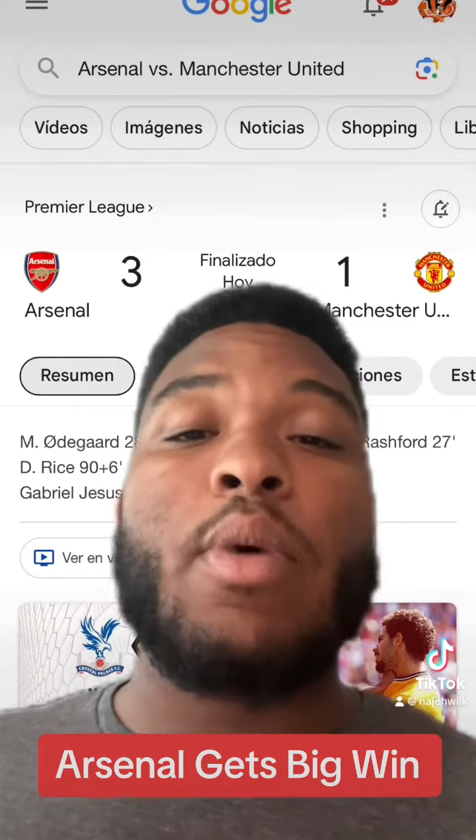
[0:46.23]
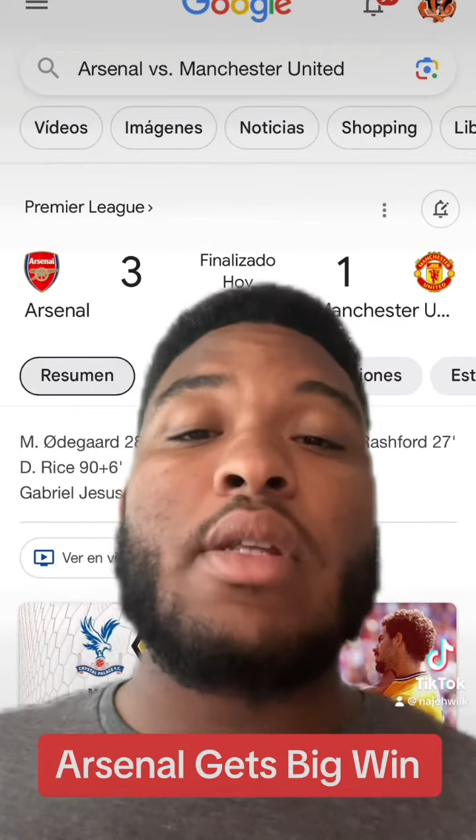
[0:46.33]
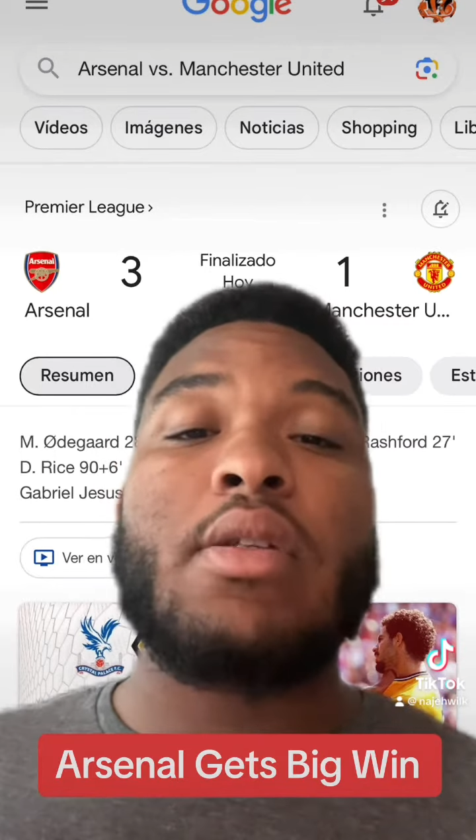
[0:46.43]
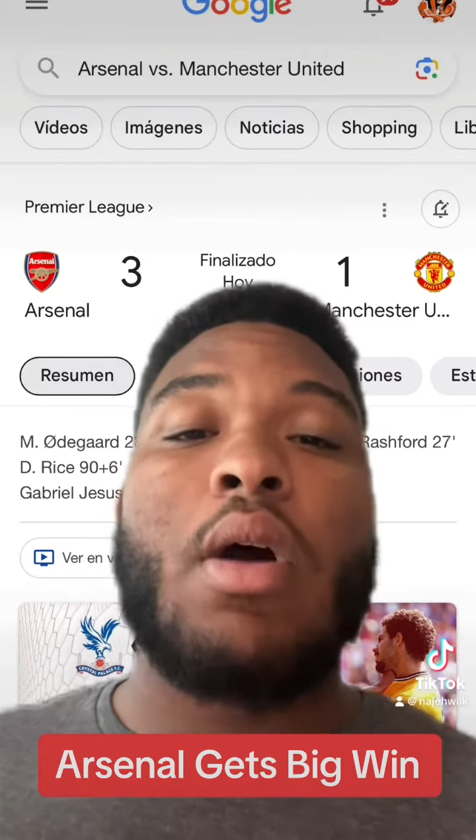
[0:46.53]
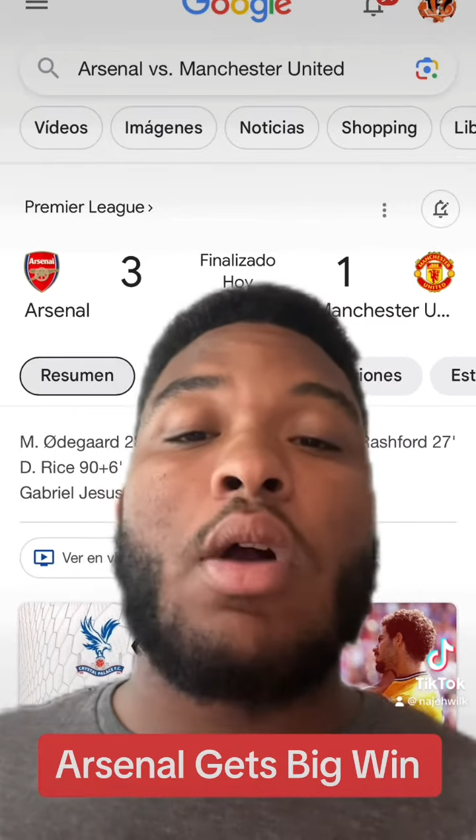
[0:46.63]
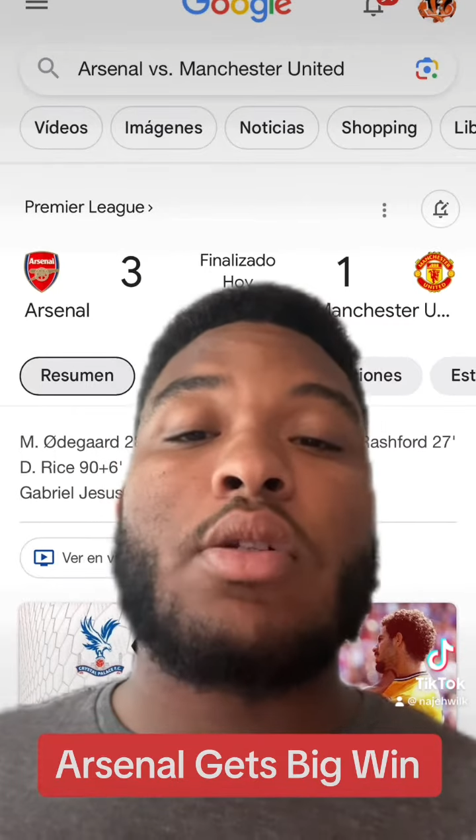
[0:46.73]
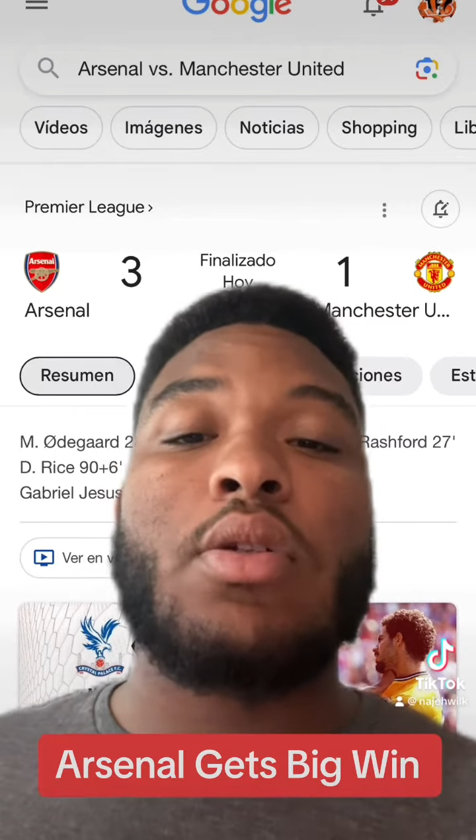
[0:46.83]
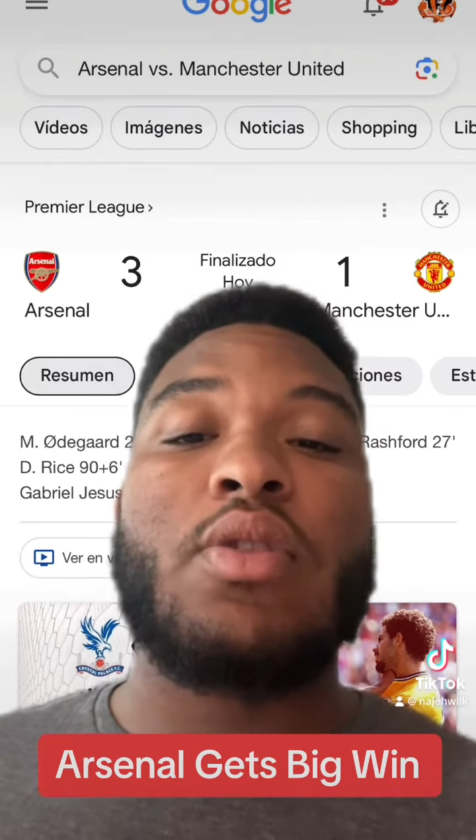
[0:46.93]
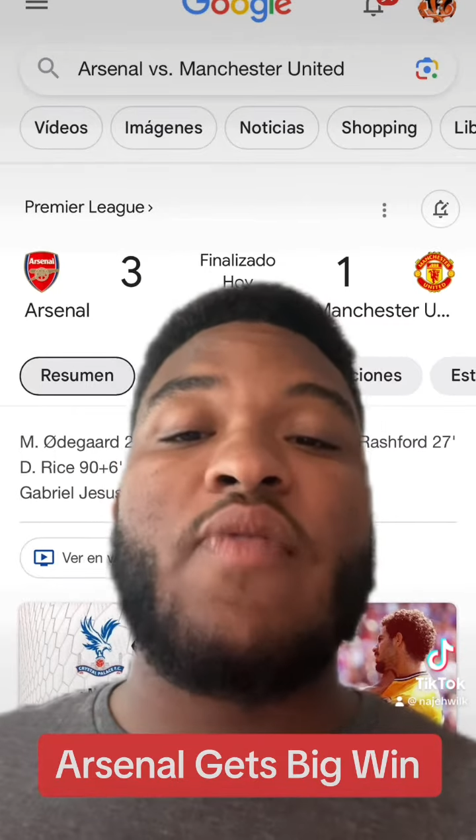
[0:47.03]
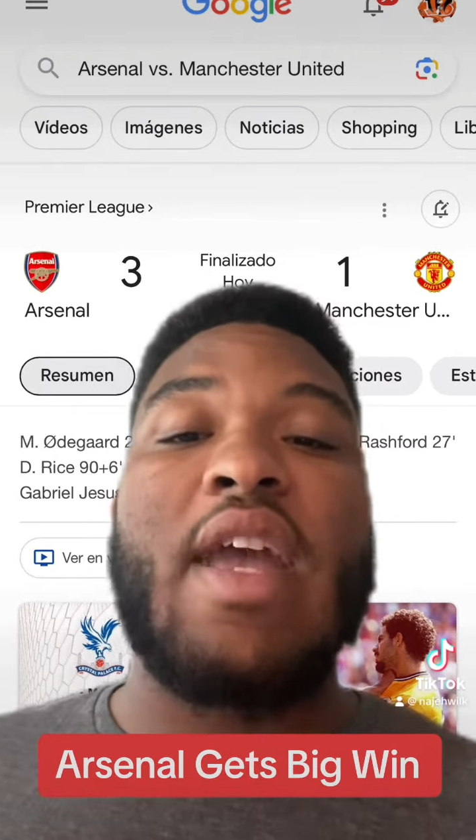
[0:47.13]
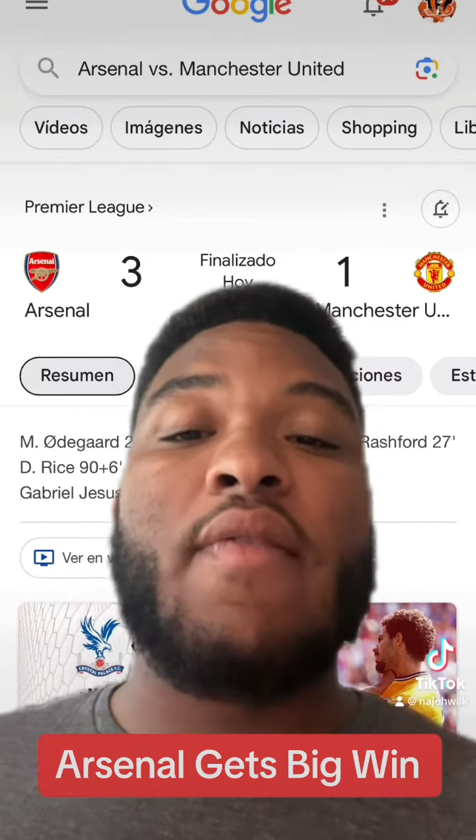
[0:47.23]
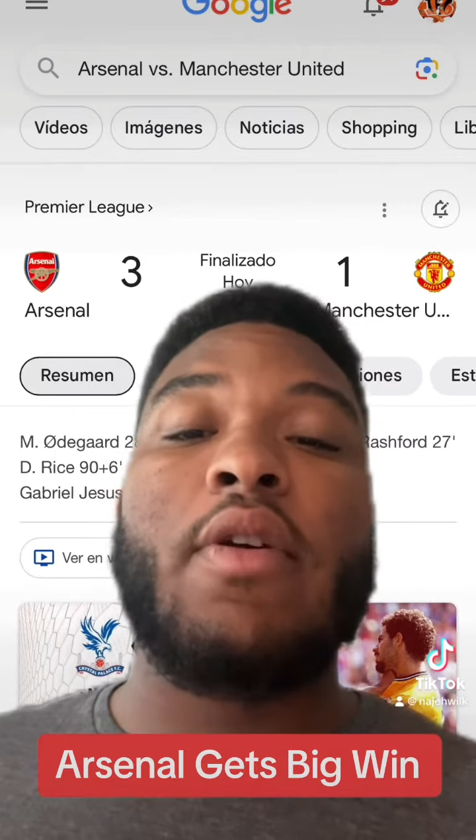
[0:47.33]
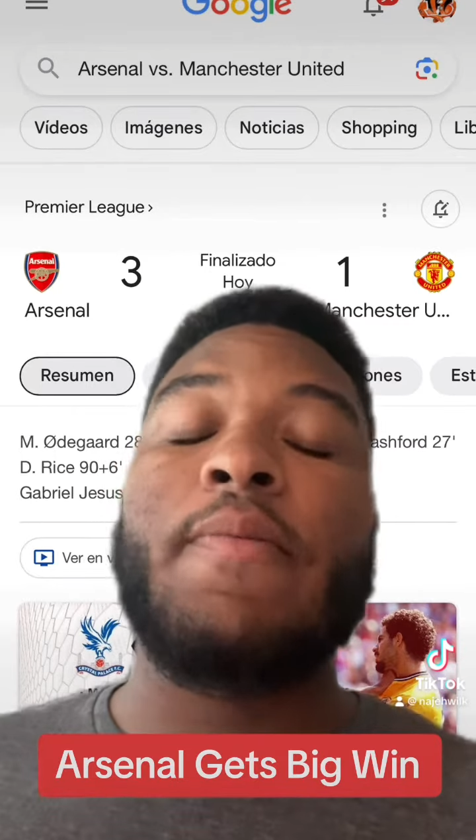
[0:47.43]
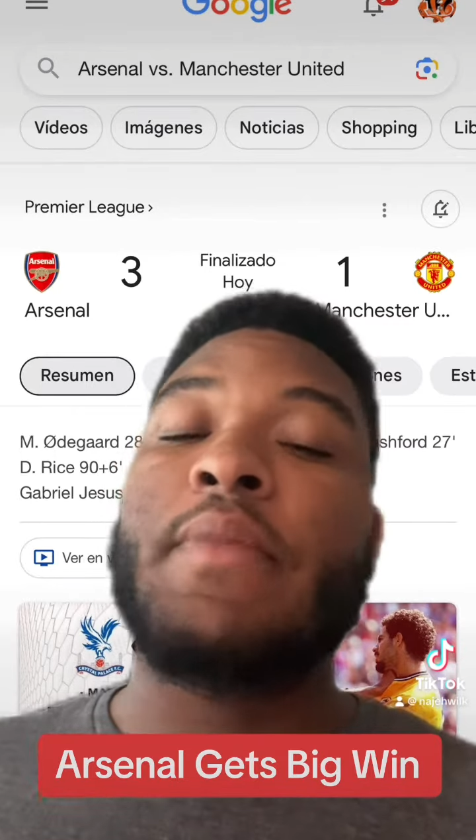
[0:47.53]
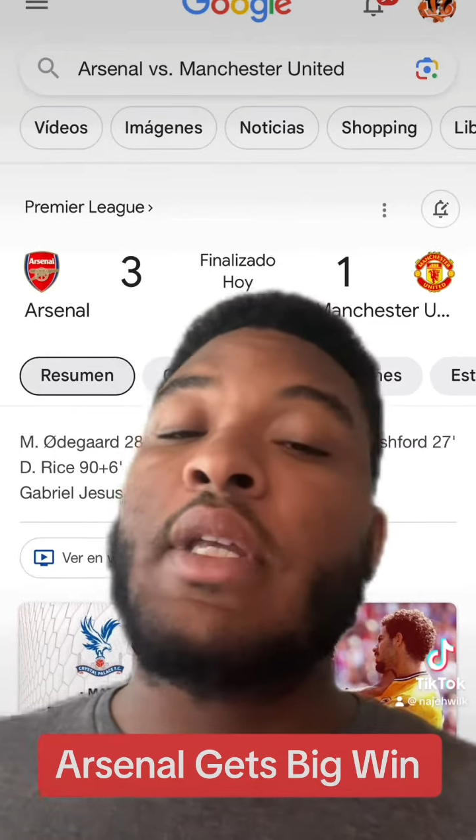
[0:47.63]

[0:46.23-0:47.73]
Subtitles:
went into Arsenal's favor.